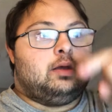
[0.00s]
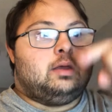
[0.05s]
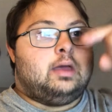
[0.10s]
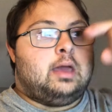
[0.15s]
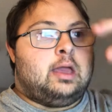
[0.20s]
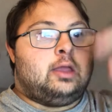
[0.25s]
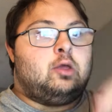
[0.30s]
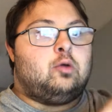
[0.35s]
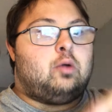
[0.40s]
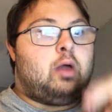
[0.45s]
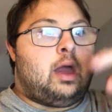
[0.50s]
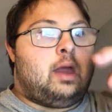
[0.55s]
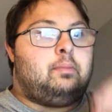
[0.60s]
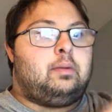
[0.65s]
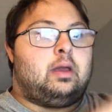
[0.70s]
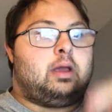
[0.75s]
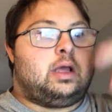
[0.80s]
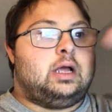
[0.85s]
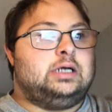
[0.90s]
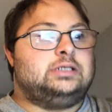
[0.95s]
anyway,
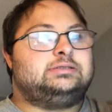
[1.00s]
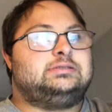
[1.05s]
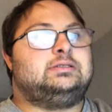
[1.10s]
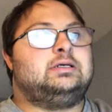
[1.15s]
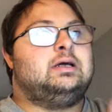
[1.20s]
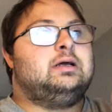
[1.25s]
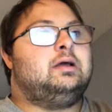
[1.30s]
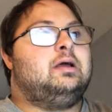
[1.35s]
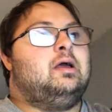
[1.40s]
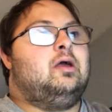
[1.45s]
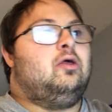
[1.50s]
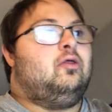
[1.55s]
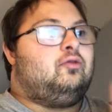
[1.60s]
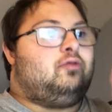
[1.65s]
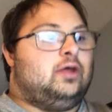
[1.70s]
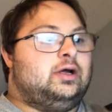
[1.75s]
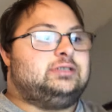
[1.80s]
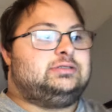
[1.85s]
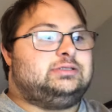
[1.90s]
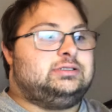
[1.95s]
because
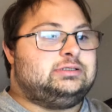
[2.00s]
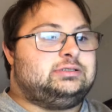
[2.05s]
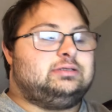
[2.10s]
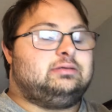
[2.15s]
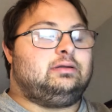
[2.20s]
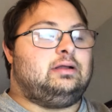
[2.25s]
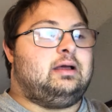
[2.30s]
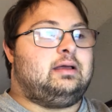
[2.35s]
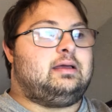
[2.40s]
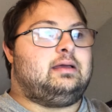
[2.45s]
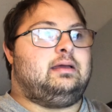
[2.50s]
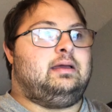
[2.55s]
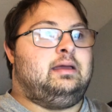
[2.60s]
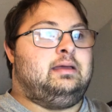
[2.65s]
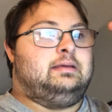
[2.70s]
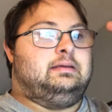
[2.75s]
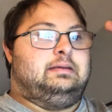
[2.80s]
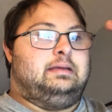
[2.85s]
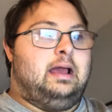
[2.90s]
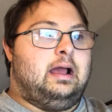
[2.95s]
this is like
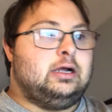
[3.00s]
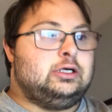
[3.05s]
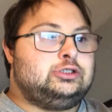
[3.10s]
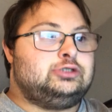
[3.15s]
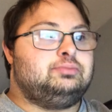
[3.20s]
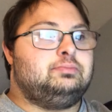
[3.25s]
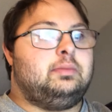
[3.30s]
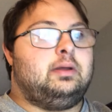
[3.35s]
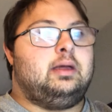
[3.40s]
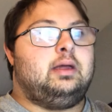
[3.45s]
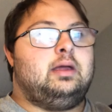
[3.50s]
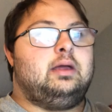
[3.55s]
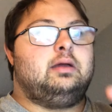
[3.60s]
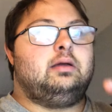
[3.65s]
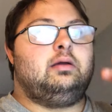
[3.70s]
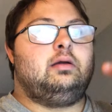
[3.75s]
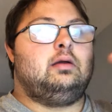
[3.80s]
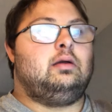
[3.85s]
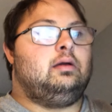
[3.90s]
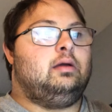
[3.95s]

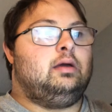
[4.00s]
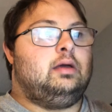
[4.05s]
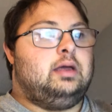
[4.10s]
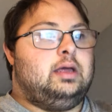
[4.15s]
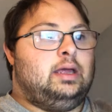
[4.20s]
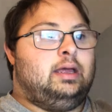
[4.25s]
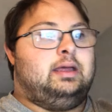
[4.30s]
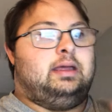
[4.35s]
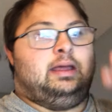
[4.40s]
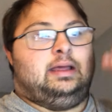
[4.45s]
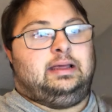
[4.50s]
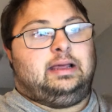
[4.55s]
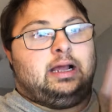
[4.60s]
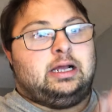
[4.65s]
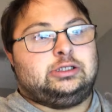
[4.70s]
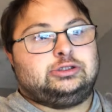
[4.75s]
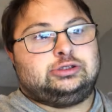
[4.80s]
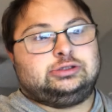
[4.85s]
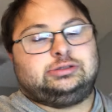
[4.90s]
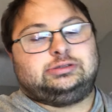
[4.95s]
engagement and
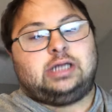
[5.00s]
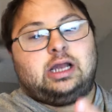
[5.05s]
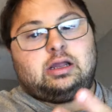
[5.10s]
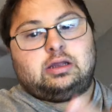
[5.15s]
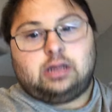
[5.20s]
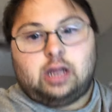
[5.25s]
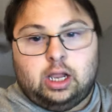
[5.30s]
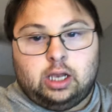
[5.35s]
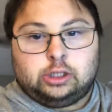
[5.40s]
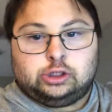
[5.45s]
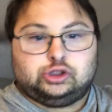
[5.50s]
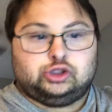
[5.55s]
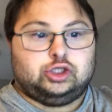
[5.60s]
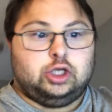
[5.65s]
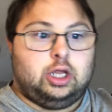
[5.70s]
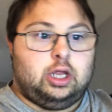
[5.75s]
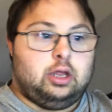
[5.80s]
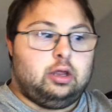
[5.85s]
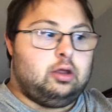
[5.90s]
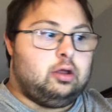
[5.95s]
engagement
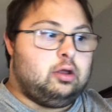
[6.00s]
technology